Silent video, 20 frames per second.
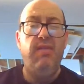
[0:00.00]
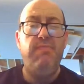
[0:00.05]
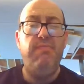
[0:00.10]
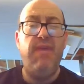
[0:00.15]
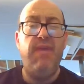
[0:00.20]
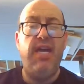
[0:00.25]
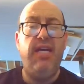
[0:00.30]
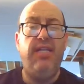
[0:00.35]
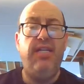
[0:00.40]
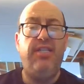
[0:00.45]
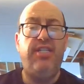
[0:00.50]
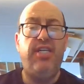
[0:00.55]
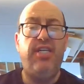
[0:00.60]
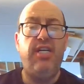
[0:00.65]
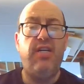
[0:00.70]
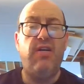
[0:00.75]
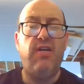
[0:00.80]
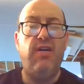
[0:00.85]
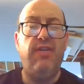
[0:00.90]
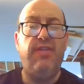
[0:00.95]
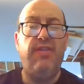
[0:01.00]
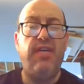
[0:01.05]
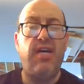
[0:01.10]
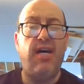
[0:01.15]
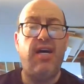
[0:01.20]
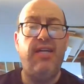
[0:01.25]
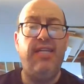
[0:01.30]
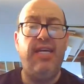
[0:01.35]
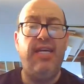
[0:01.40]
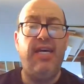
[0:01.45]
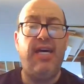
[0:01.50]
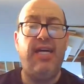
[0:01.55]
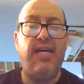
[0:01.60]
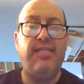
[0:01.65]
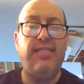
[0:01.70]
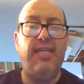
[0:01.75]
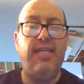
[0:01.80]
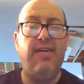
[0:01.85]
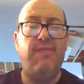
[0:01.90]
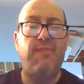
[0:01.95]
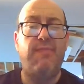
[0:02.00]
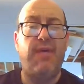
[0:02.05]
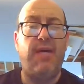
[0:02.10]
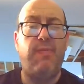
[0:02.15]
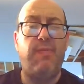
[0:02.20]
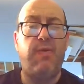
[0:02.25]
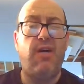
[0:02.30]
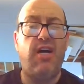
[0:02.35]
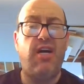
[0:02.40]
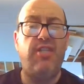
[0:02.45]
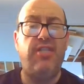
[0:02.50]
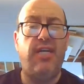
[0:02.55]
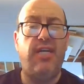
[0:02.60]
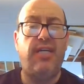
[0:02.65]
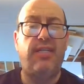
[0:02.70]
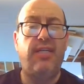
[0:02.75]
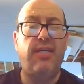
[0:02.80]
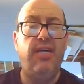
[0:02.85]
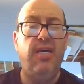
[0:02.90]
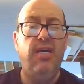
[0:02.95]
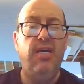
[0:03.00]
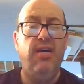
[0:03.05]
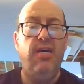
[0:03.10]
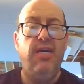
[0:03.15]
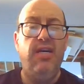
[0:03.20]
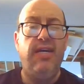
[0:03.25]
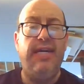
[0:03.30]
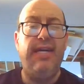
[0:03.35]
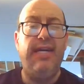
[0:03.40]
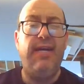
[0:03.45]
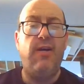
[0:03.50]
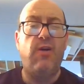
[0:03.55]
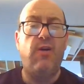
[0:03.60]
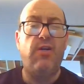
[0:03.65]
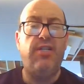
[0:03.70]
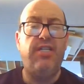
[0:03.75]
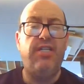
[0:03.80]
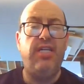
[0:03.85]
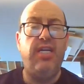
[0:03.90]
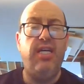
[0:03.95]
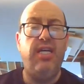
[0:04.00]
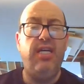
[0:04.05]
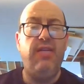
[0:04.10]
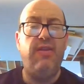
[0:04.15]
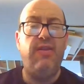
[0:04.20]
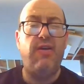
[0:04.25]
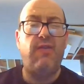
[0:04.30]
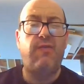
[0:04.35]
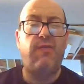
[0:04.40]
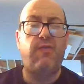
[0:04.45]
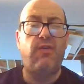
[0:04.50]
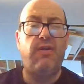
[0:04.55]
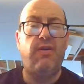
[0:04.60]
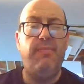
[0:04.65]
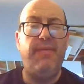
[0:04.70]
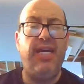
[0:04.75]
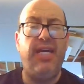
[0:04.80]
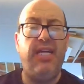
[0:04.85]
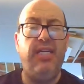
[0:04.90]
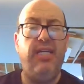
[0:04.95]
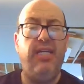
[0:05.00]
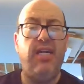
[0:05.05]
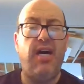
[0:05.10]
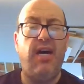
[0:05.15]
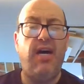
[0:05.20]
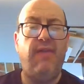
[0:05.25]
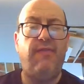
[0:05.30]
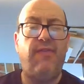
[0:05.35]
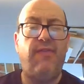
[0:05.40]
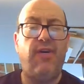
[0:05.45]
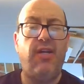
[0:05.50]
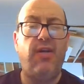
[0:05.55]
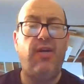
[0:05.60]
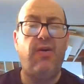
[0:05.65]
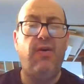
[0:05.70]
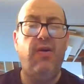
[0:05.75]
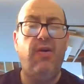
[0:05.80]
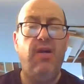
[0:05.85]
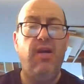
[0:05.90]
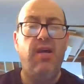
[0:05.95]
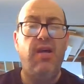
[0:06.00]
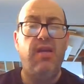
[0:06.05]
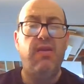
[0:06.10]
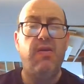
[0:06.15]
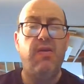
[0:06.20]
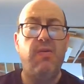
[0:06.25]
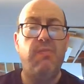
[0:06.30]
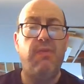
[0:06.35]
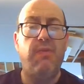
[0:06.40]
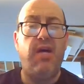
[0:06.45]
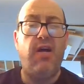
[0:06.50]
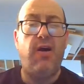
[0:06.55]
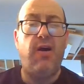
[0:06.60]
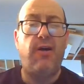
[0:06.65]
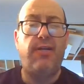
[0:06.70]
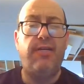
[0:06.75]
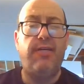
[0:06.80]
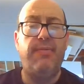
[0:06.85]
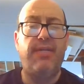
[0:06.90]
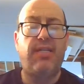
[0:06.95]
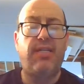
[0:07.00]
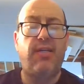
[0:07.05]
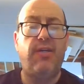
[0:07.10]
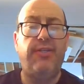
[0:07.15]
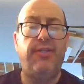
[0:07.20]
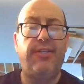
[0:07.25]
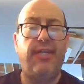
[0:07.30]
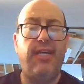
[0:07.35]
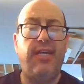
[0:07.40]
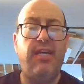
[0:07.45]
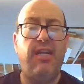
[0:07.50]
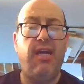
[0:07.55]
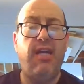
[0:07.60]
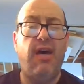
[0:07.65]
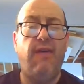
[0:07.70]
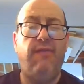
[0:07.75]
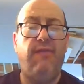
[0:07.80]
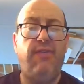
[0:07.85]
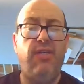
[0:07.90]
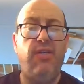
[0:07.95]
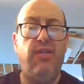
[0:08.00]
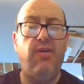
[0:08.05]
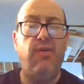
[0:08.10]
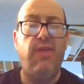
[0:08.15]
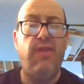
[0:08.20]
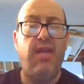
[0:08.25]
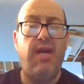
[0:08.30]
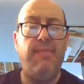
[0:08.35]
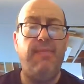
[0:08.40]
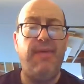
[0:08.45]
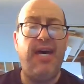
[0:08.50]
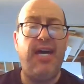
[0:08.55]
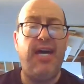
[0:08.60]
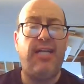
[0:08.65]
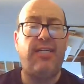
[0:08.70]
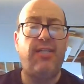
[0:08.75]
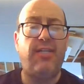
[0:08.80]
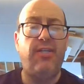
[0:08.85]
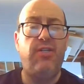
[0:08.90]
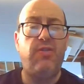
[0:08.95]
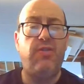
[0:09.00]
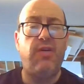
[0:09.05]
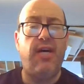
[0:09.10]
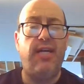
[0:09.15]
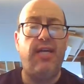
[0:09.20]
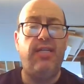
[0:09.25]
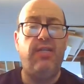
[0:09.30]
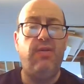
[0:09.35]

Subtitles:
may cheer at the audacity of my project. He or she, therefore, may not follow my argument closely enough to know that I'm actually trying